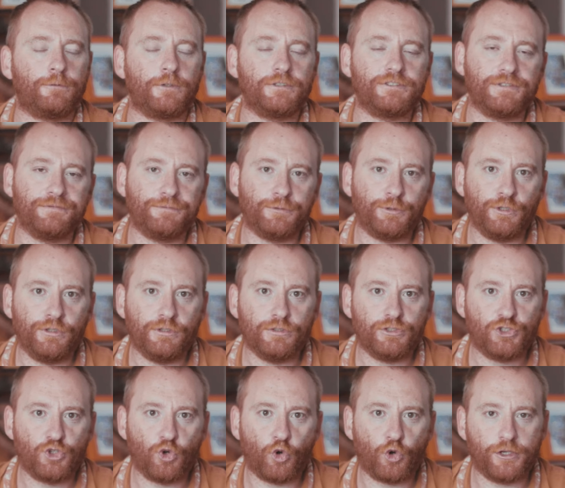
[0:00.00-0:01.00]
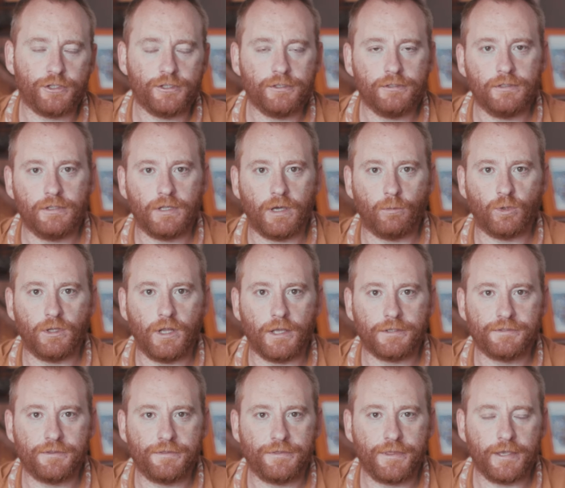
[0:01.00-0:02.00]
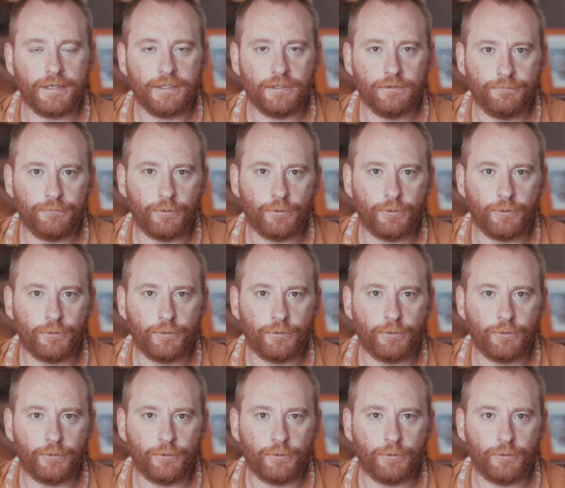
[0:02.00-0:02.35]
First of all, Jordan, I would like to thank